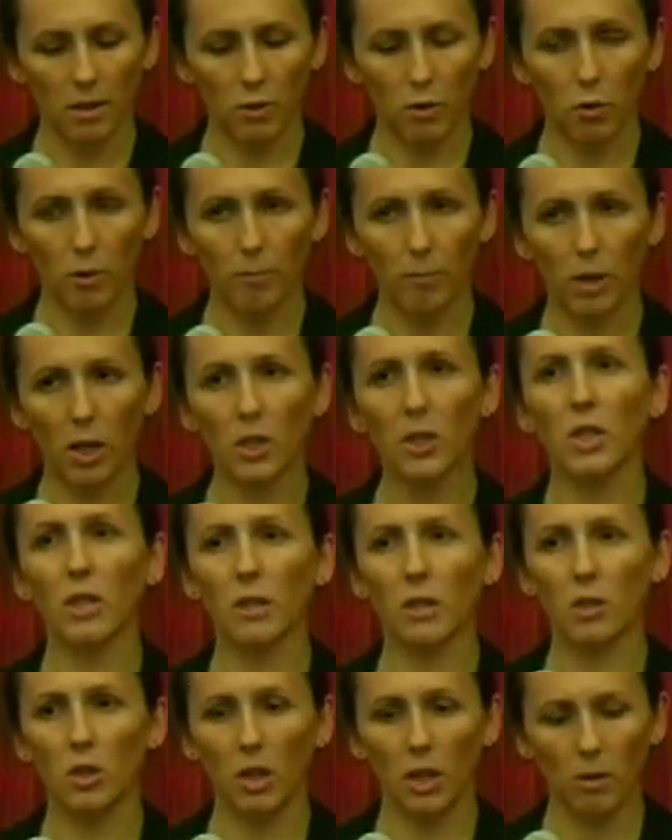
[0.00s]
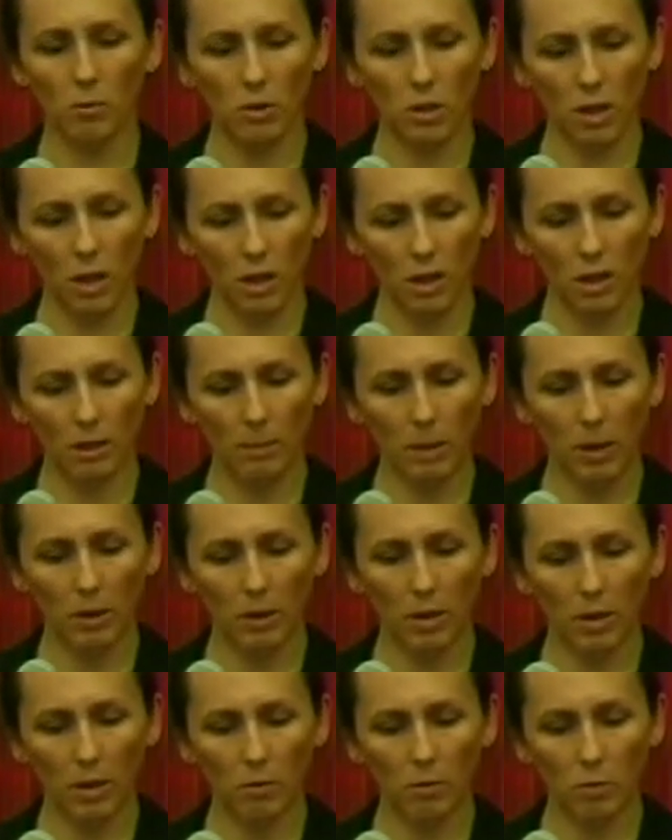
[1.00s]
Tor project that Jake was talking about in
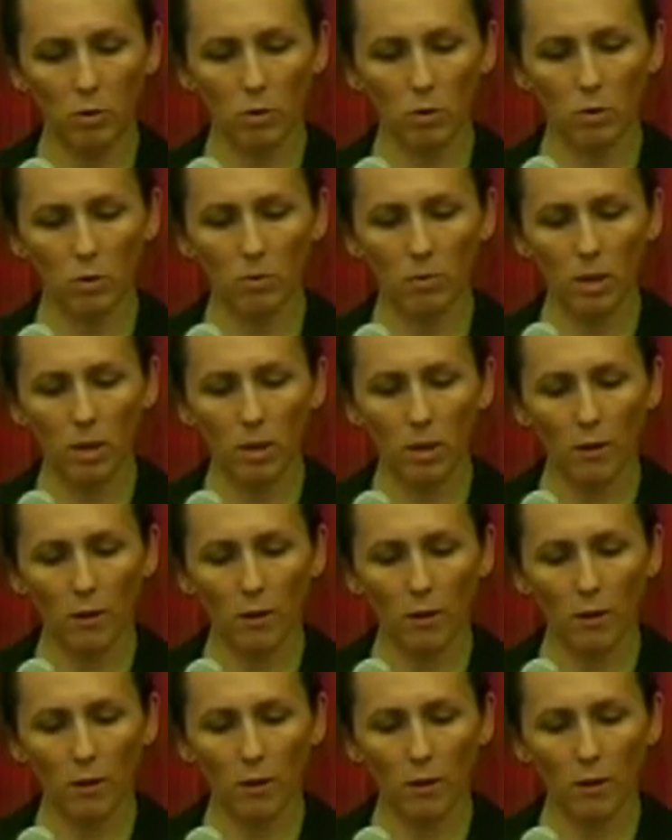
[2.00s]
the other room